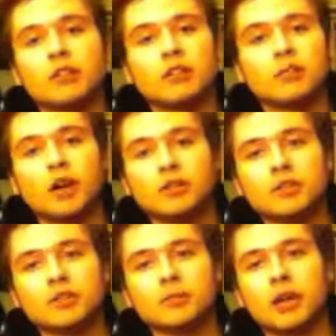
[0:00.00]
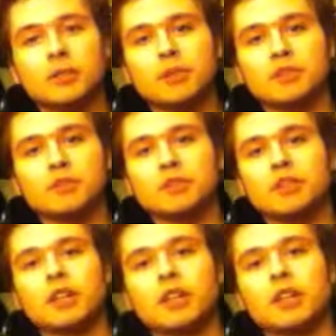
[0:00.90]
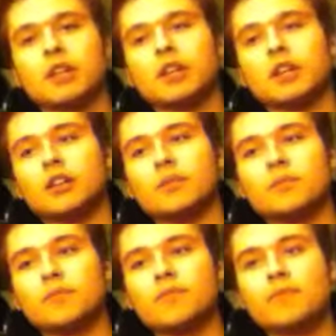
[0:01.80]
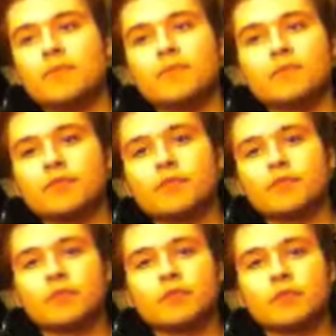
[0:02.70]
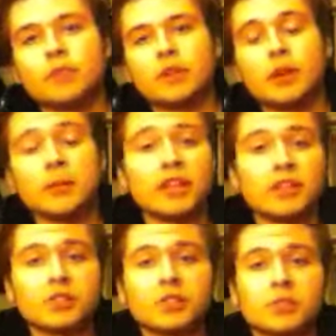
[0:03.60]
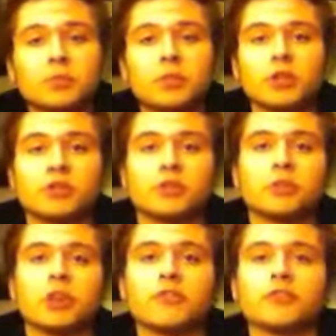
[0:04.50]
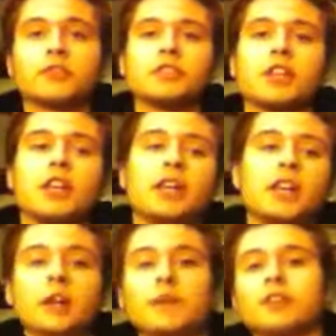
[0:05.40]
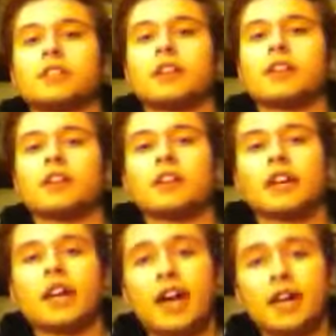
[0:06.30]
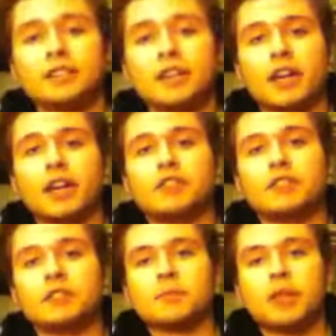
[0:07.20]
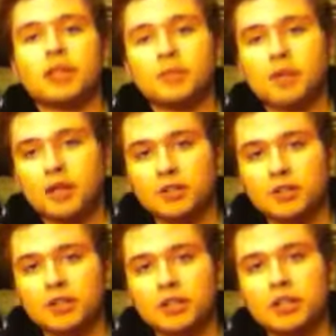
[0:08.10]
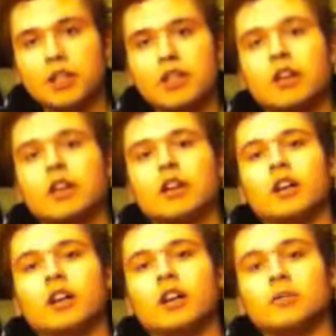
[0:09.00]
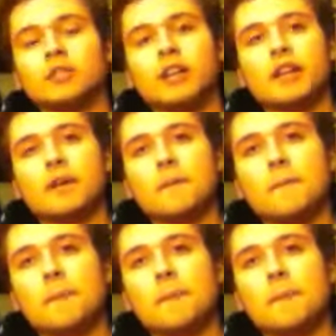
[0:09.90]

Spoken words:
monsters in my builds, but that's just personal preference. And I'm not saying that a deck has to have this many monsters in it. I'm saying that